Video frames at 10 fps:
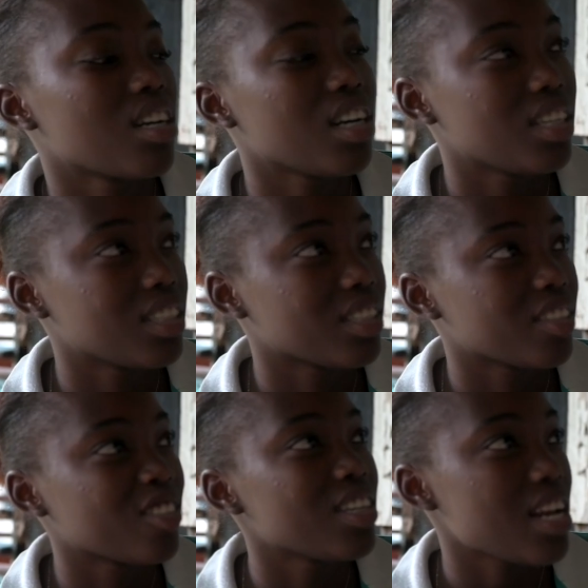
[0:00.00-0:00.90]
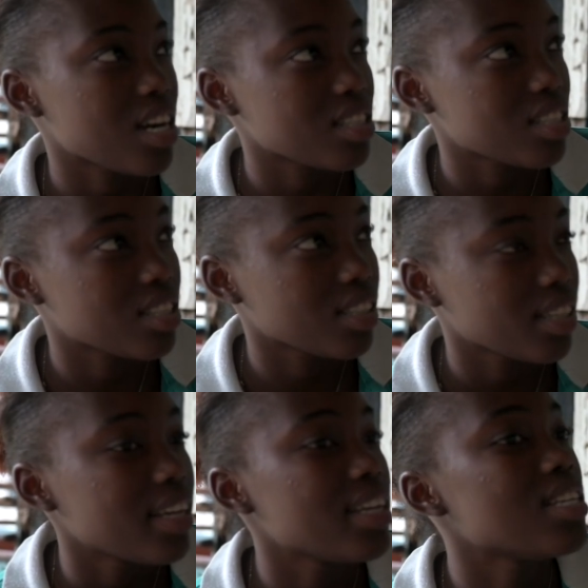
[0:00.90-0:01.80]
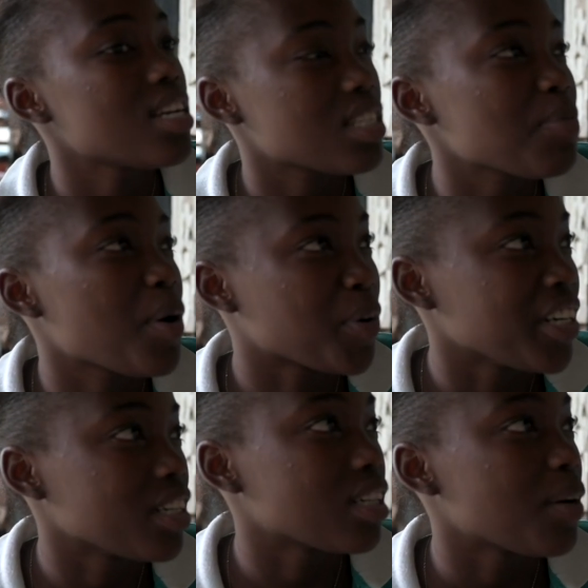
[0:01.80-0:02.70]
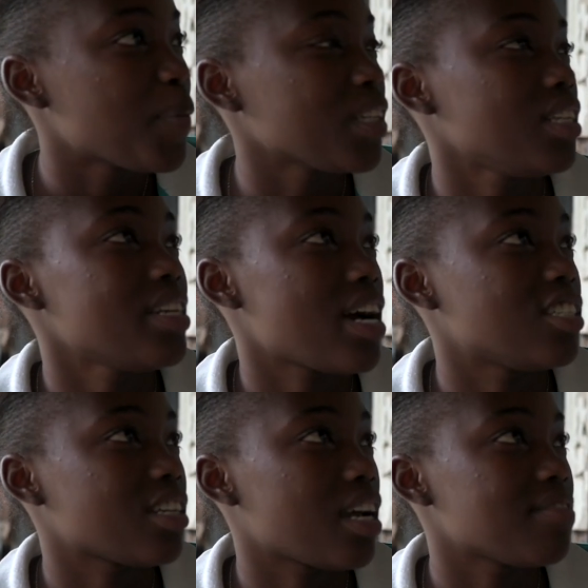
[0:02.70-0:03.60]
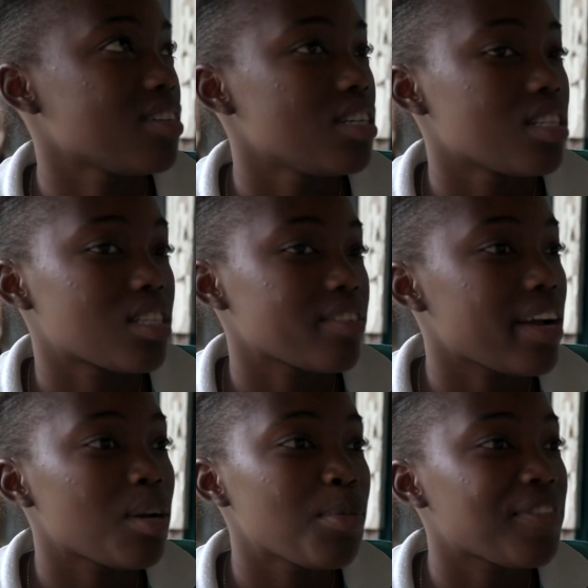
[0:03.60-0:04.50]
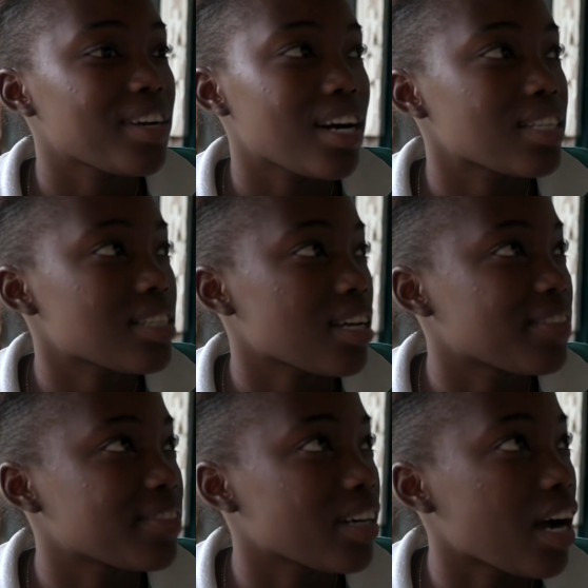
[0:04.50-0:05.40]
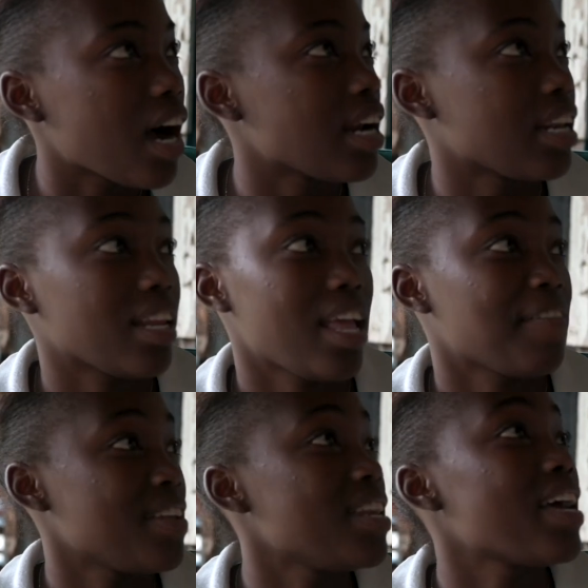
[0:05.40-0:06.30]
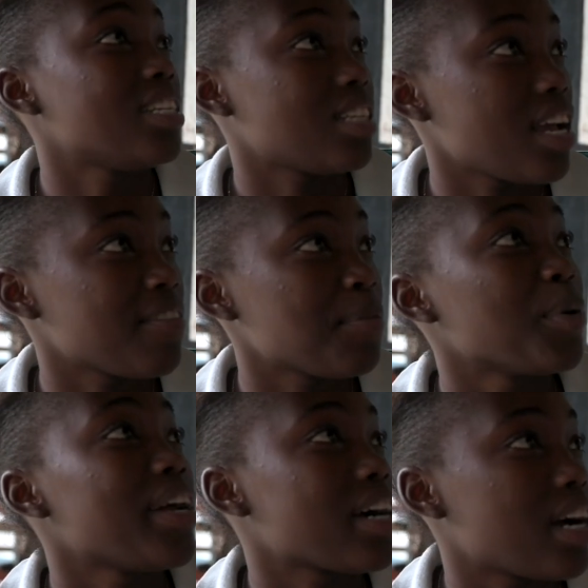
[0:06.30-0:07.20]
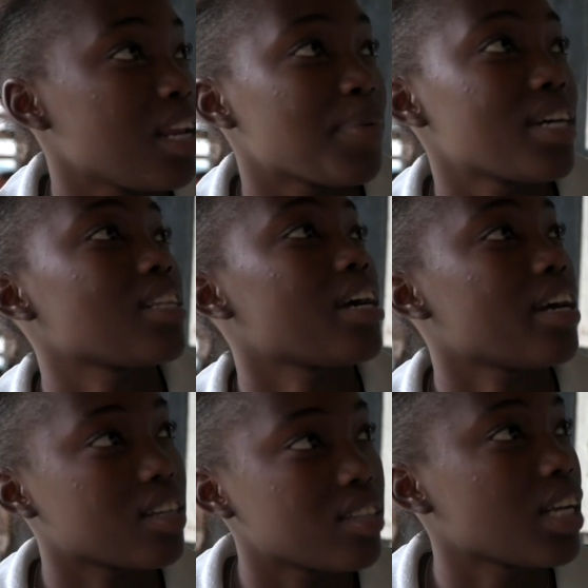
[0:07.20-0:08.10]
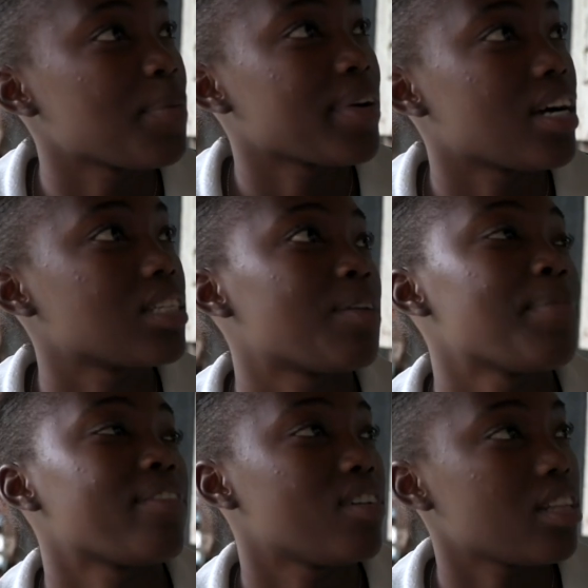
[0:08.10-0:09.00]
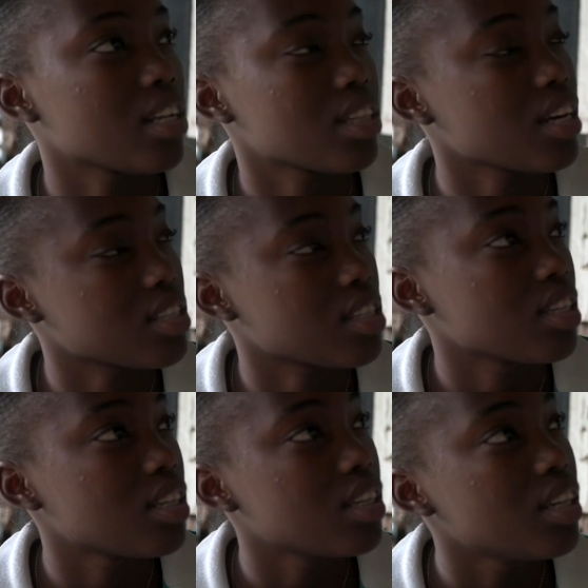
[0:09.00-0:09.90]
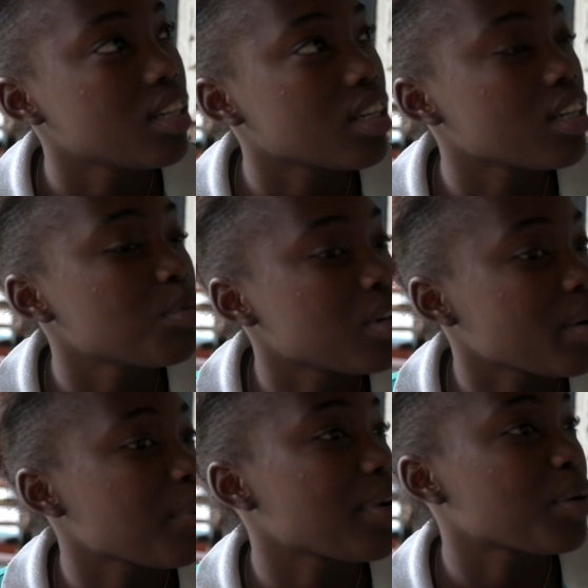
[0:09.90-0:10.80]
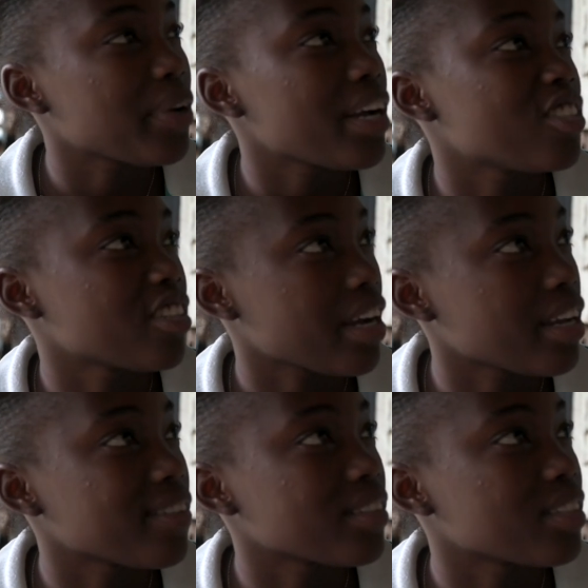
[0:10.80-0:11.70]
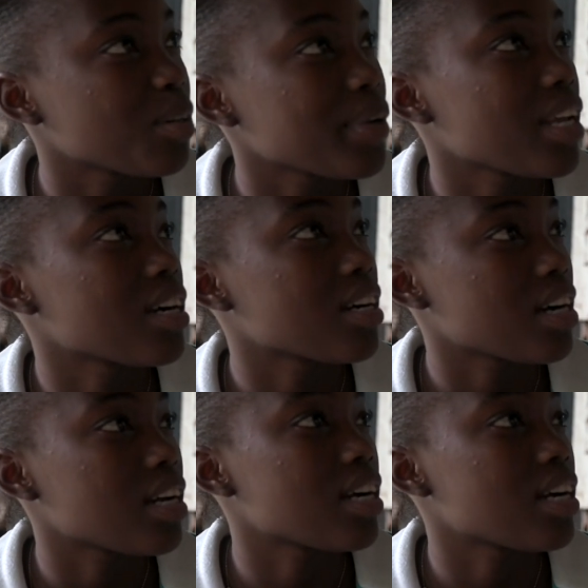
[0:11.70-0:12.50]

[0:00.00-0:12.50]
Girl, relax. Yes, to my work, but he not drive. So I know if he got a stop, and if he did drive, I could have called him as the icon can make a stop, I could take taxi. Girl, I'm a man who drive, and I can call